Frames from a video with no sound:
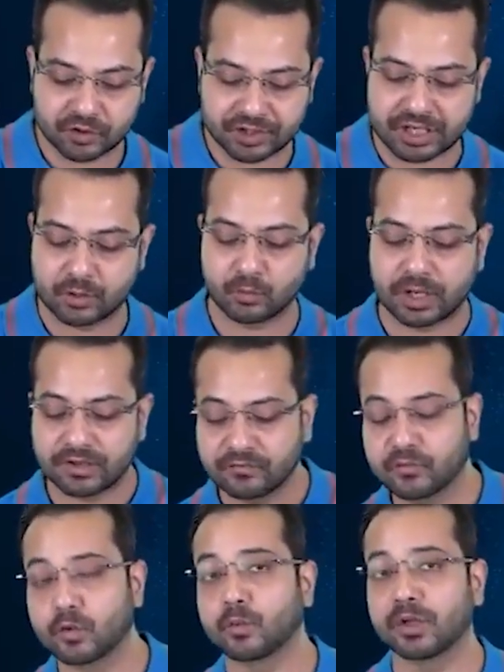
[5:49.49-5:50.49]
131,
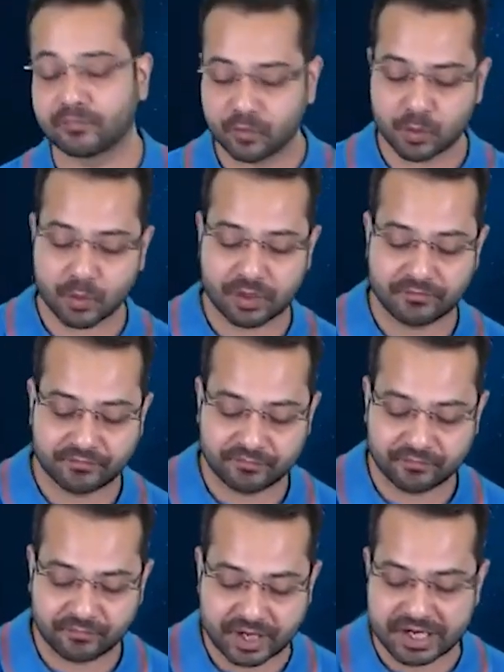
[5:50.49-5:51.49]

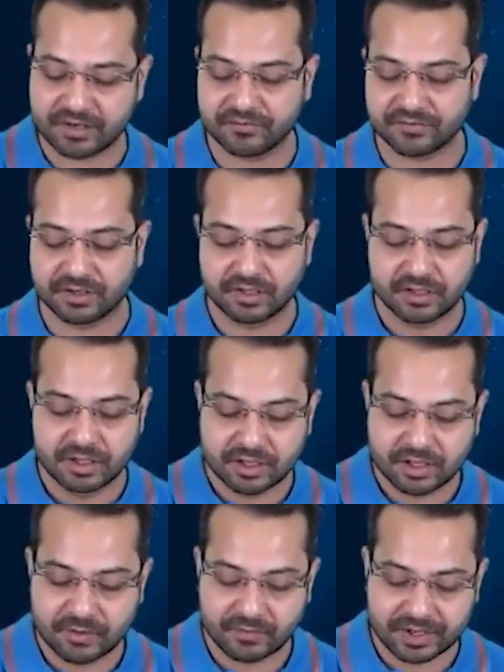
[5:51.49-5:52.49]
414,
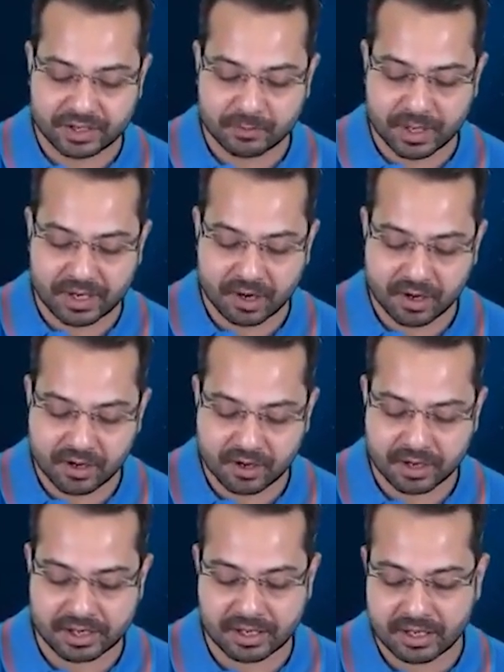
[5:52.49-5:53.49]
divided by
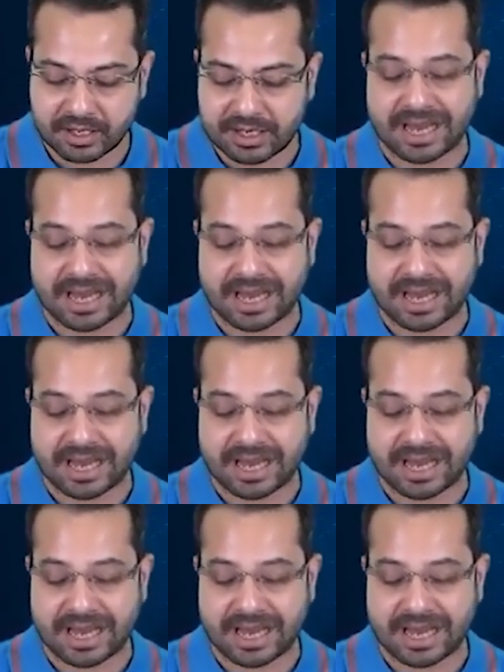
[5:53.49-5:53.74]
100.